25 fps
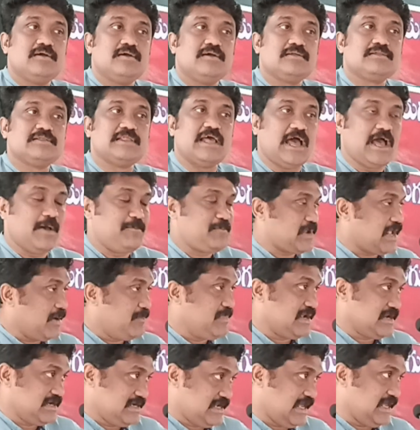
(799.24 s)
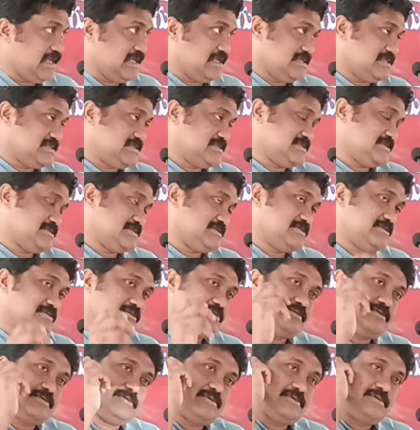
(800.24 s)
The upcoming days,
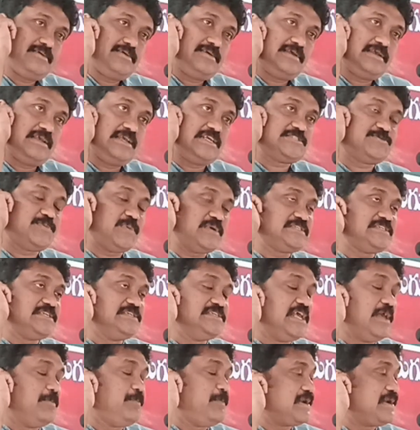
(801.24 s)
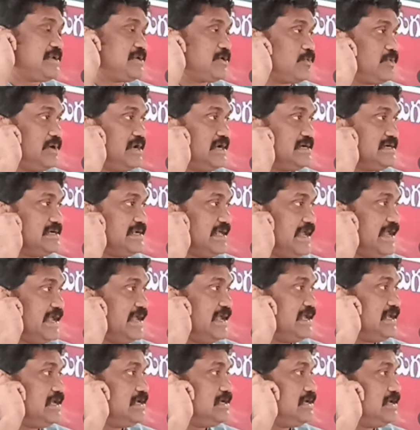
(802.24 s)
especially a particular
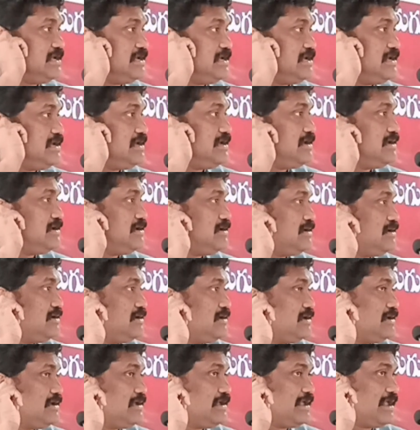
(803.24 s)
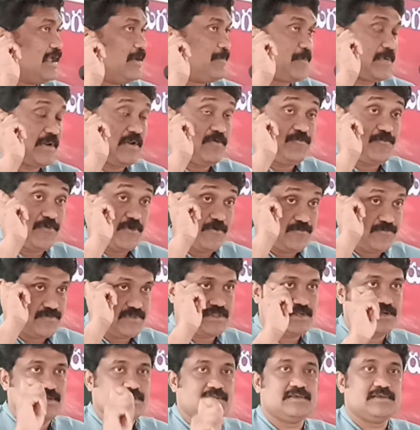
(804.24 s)
day, April 5th,